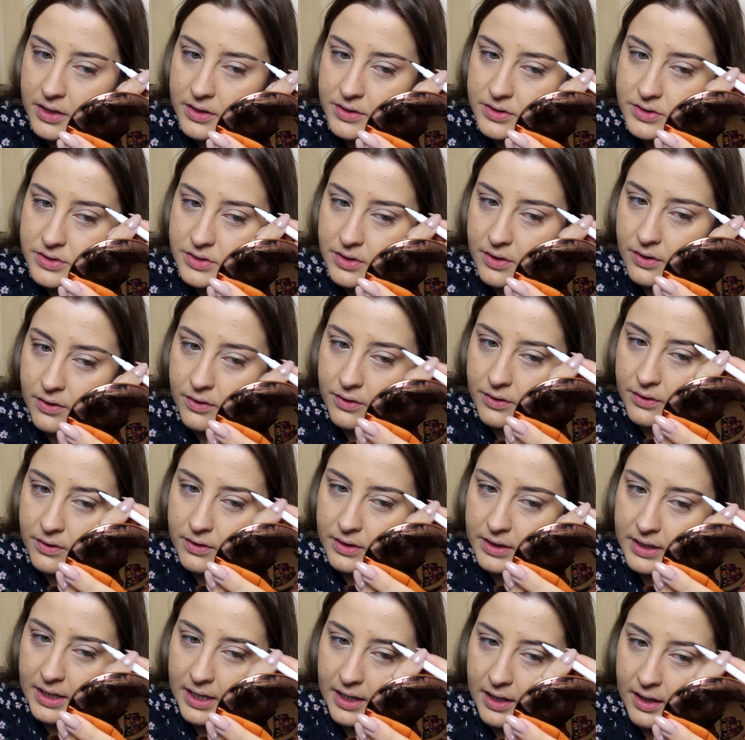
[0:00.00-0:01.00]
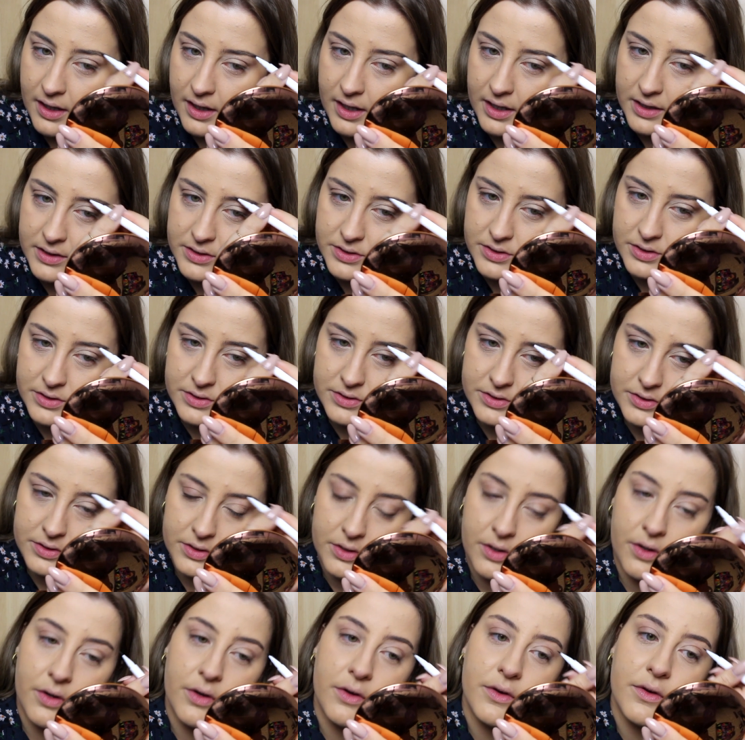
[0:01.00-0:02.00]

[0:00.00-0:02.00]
So yeah, I just go,